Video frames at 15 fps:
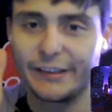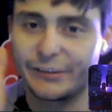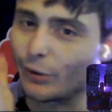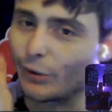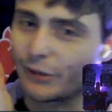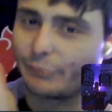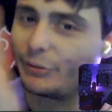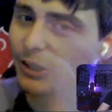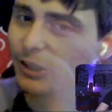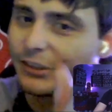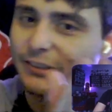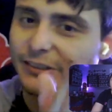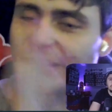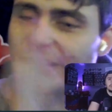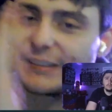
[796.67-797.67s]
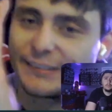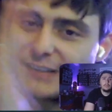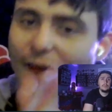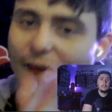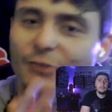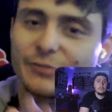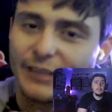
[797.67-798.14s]
what looks and
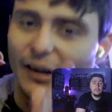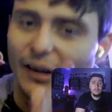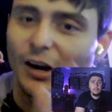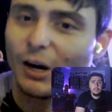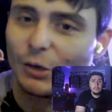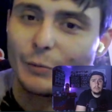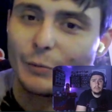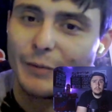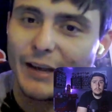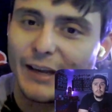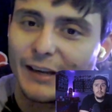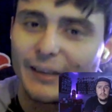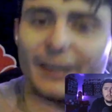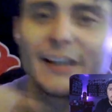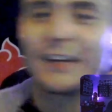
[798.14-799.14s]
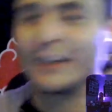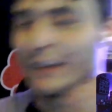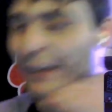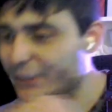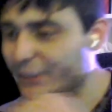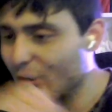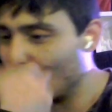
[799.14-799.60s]
sounds like Aquaman
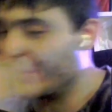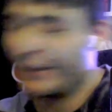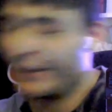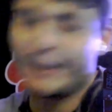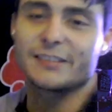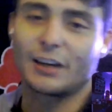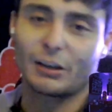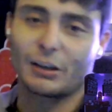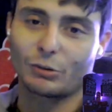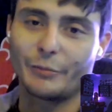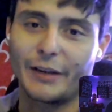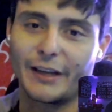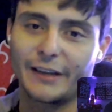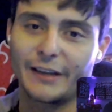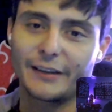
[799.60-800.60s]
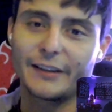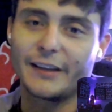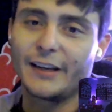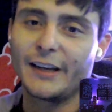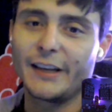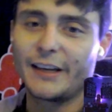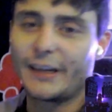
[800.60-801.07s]
next to what is Aquaman.
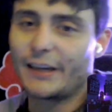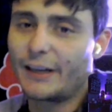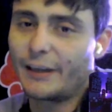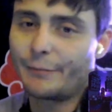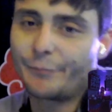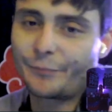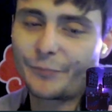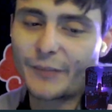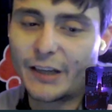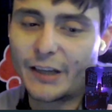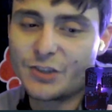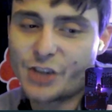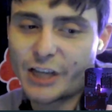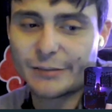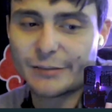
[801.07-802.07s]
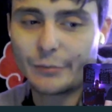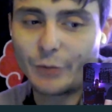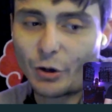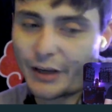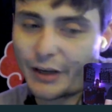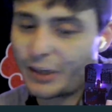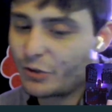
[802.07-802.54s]
And Jason
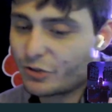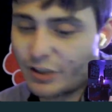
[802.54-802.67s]
Momoa I usually